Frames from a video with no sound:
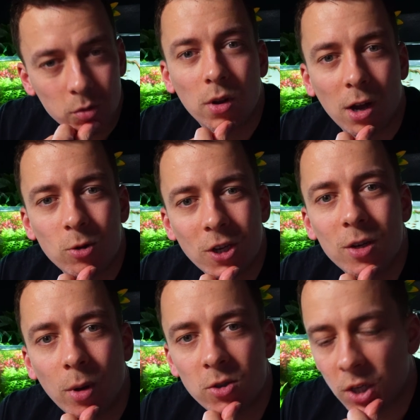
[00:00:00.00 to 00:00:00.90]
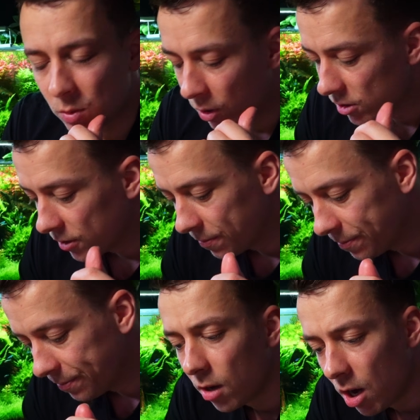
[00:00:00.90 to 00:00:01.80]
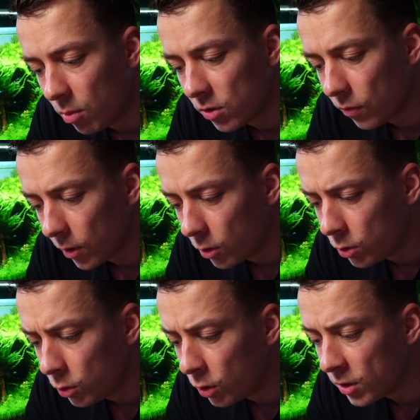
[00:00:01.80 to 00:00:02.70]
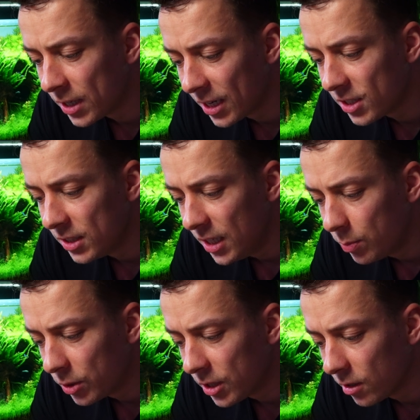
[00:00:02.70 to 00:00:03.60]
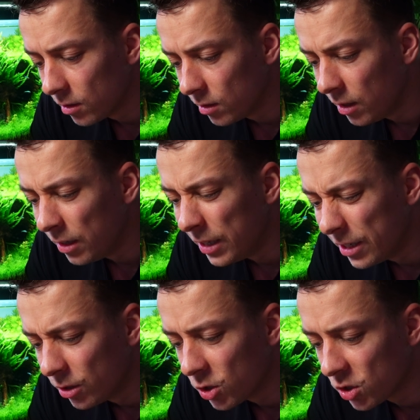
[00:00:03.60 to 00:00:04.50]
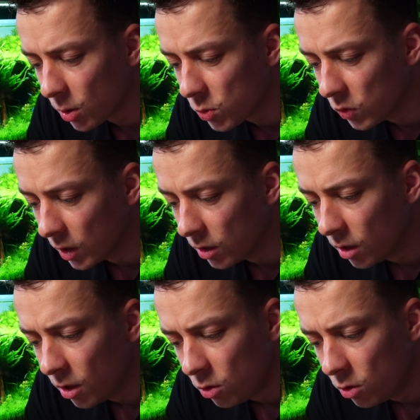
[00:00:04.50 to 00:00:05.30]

Yeah, I would say about 6 months. How much flow do the tanks need, particularly near the substrate?